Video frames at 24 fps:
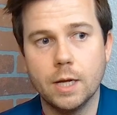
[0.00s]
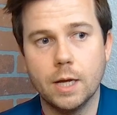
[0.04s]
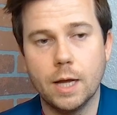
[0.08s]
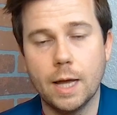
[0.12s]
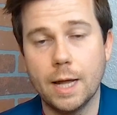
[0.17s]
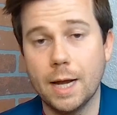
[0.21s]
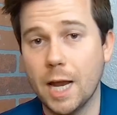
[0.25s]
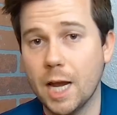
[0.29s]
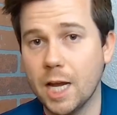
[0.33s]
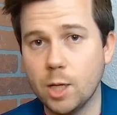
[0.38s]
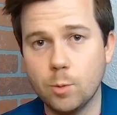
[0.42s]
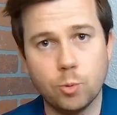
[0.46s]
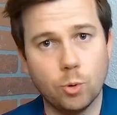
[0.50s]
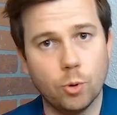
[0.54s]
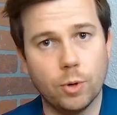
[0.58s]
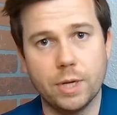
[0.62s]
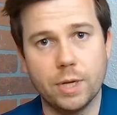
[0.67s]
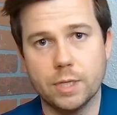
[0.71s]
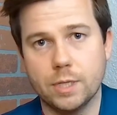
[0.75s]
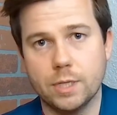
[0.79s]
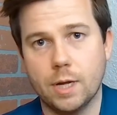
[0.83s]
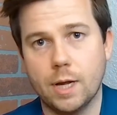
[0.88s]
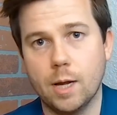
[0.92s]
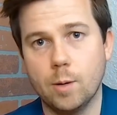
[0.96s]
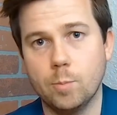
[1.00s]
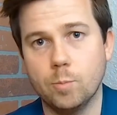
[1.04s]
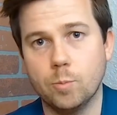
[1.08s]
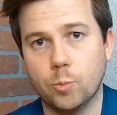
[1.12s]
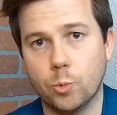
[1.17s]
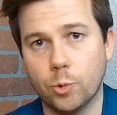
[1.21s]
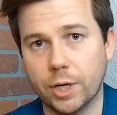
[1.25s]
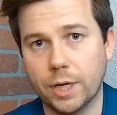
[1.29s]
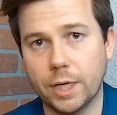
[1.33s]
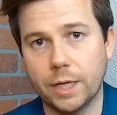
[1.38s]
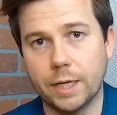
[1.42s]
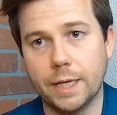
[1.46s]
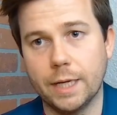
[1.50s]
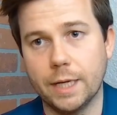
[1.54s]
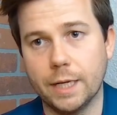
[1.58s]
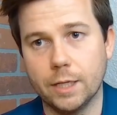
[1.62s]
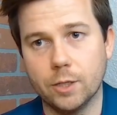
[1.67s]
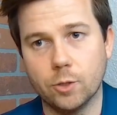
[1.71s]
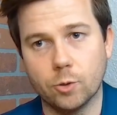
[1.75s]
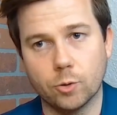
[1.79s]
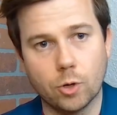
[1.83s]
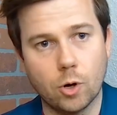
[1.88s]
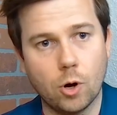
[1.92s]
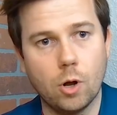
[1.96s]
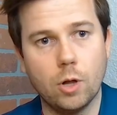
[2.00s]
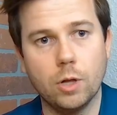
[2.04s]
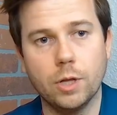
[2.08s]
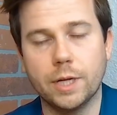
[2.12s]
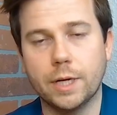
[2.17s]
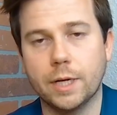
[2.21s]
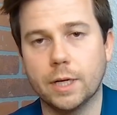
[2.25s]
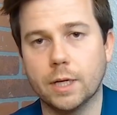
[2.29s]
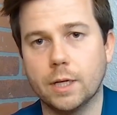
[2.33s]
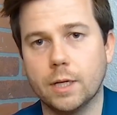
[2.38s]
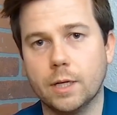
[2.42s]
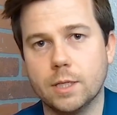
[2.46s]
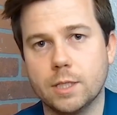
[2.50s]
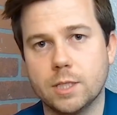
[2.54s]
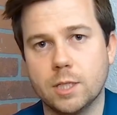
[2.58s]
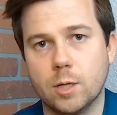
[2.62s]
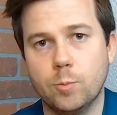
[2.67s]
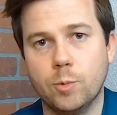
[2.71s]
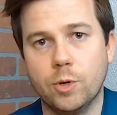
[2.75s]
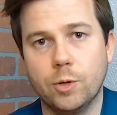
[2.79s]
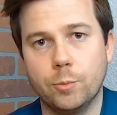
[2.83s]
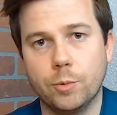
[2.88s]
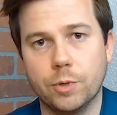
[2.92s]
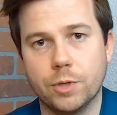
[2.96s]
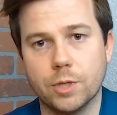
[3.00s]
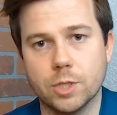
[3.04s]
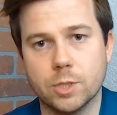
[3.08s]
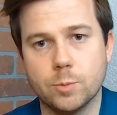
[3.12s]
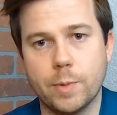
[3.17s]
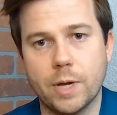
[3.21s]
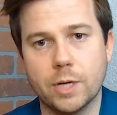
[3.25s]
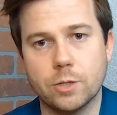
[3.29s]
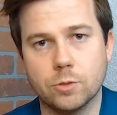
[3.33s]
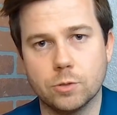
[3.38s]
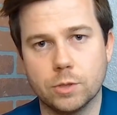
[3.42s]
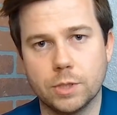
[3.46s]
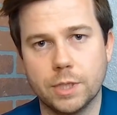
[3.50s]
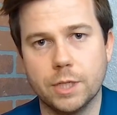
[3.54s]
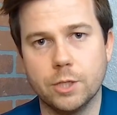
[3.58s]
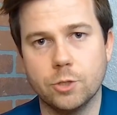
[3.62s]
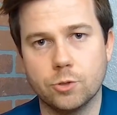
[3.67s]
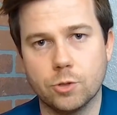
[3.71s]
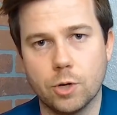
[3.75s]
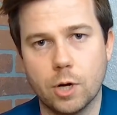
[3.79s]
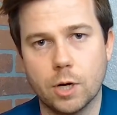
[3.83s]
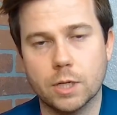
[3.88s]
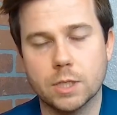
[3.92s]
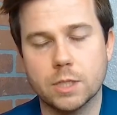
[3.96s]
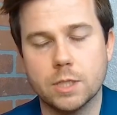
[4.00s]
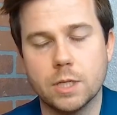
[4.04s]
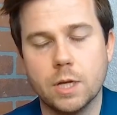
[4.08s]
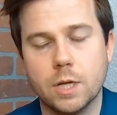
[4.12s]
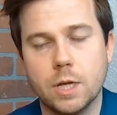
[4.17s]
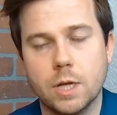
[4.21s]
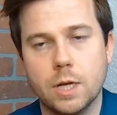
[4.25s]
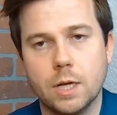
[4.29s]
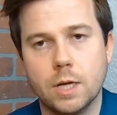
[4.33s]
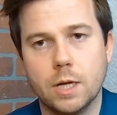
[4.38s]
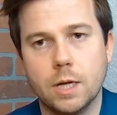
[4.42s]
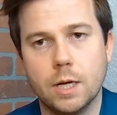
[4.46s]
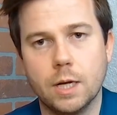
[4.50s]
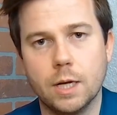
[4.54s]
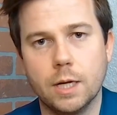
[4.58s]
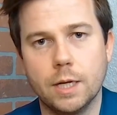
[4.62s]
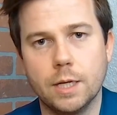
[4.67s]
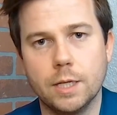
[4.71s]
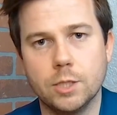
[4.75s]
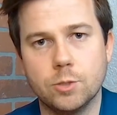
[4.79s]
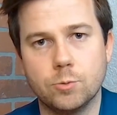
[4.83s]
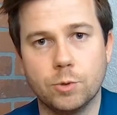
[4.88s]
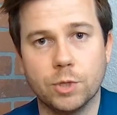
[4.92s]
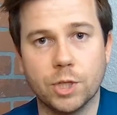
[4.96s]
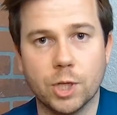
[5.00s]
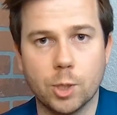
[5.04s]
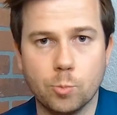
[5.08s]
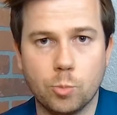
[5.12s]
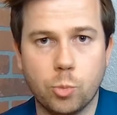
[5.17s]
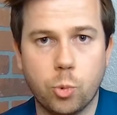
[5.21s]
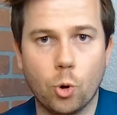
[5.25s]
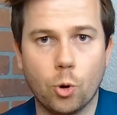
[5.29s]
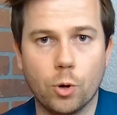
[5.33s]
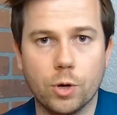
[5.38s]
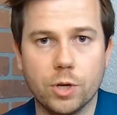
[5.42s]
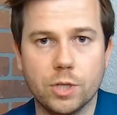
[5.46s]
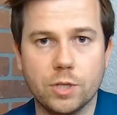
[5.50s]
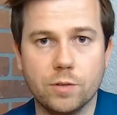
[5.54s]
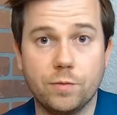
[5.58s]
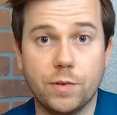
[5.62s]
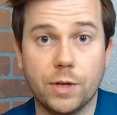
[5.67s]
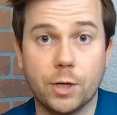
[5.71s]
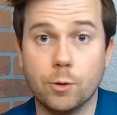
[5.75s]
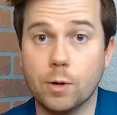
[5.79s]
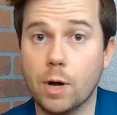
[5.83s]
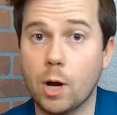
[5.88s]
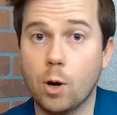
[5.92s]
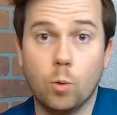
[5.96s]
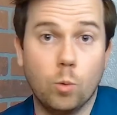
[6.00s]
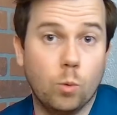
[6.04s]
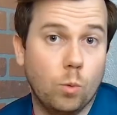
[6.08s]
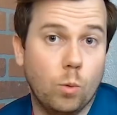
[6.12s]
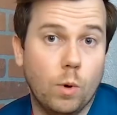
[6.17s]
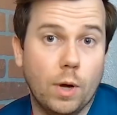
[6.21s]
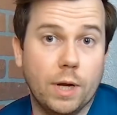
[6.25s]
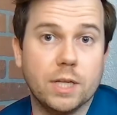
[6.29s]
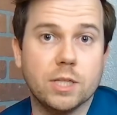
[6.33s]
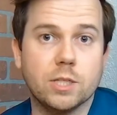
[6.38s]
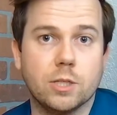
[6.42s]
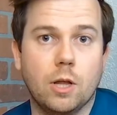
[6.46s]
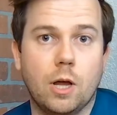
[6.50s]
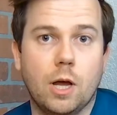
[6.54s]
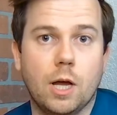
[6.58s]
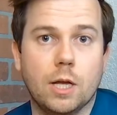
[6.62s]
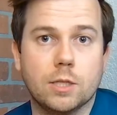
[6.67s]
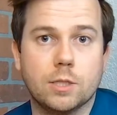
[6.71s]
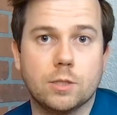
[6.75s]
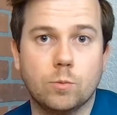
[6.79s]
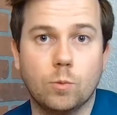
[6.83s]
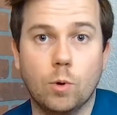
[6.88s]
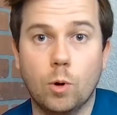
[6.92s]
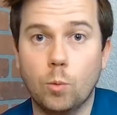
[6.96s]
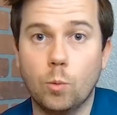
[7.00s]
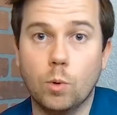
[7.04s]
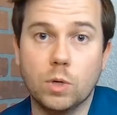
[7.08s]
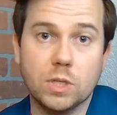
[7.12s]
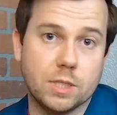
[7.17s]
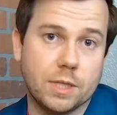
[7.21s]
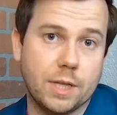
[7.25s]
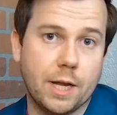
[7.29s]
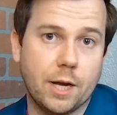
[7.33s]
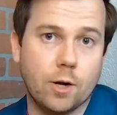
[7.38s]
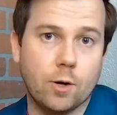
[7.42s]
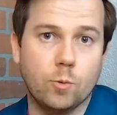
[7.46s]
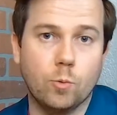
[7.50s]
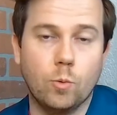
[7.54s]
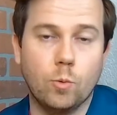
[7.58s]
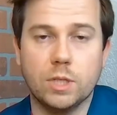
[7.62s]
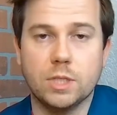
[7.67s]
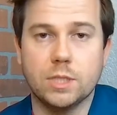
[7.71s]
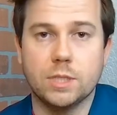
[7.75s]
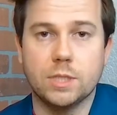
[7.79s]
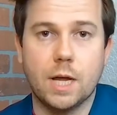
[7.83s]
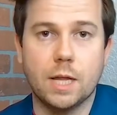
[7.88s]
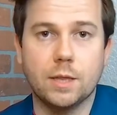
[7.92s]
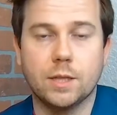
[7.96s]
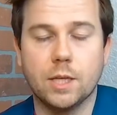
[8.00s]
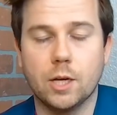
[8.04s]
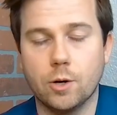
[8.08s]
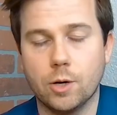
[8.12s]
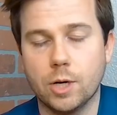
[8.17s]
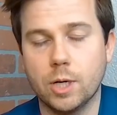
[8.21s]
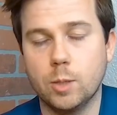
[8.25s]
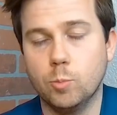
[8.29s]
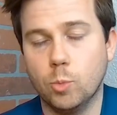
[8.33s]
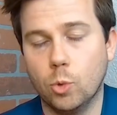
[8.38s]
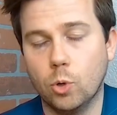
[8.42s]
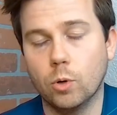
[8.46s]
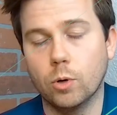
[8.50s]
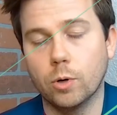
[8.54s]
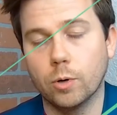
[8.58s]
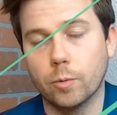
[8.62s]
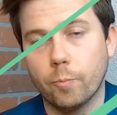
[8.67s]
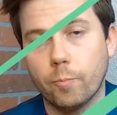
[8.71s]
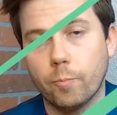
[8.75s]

at any point in time. Bringing in or calling someone with a specialty in trucks is really important to figure out what is lost, what was there, and what's not there anymore.